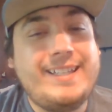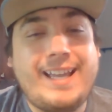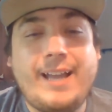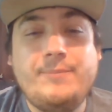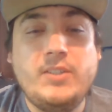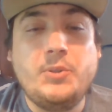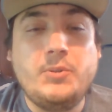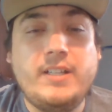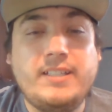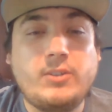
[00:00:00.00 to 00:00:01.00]
but I'm
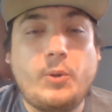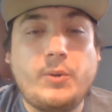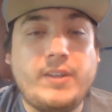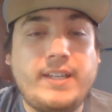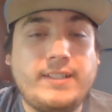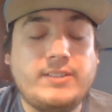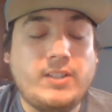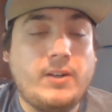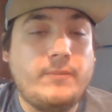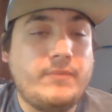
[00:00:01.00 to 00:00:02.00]
new to this whole thing,
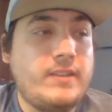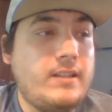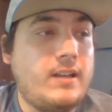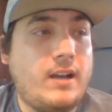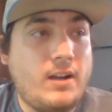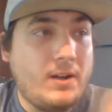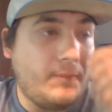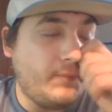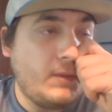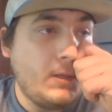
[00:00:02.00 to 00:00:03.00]
so.
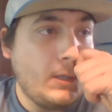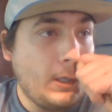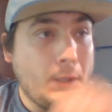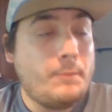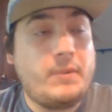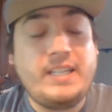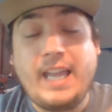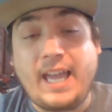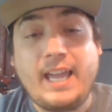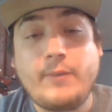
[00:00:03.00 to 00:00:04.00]
Um, but
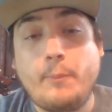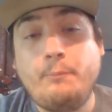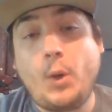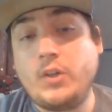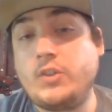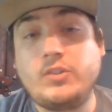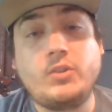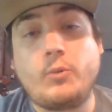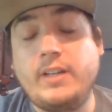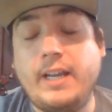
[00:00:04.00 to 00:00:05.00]
yeah, I have a bunch of
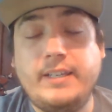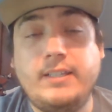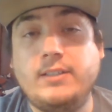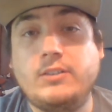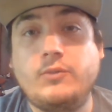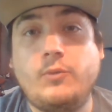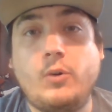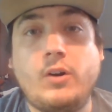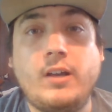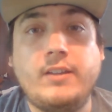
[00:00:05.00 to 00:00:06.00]
story ideas
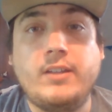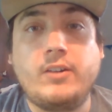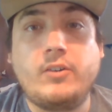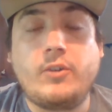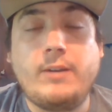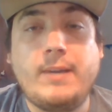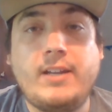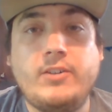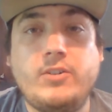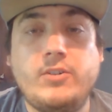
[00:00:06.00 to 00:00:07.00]
for uh, the Gray
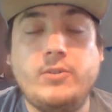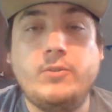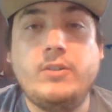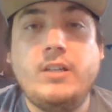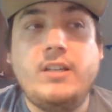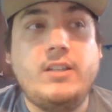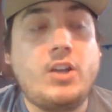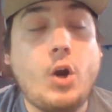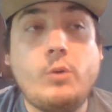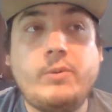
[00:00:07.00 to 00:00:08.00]
Matter 2.
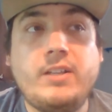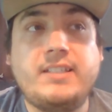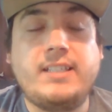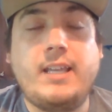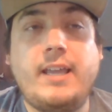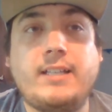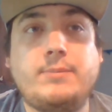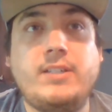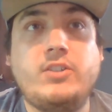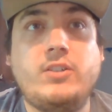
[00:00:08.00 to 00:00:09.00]
Coburn ex
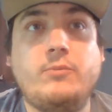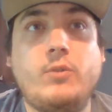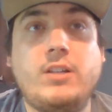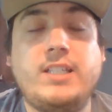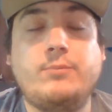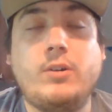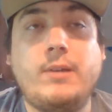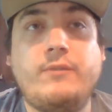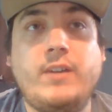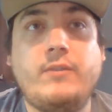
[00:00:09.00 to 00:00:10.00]
Expedition one is one of
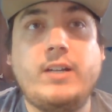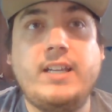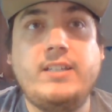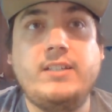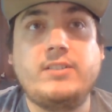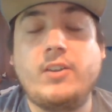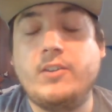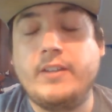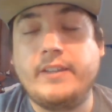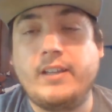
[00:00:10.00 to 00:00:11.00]
my favorite ideas,
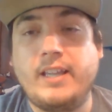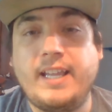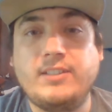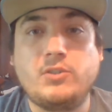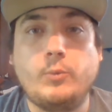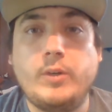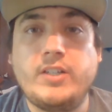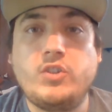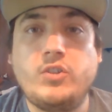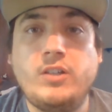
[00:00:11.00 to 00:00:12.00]
other than the Lancer
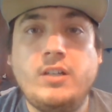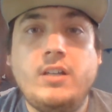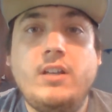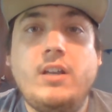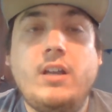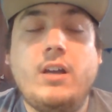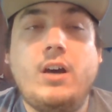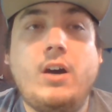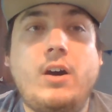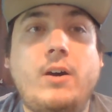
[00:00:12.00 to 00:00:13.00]
Witch.
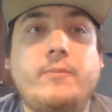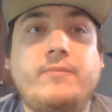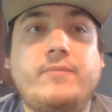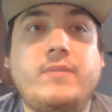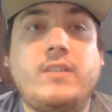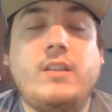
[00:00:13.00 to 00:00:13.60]
Um,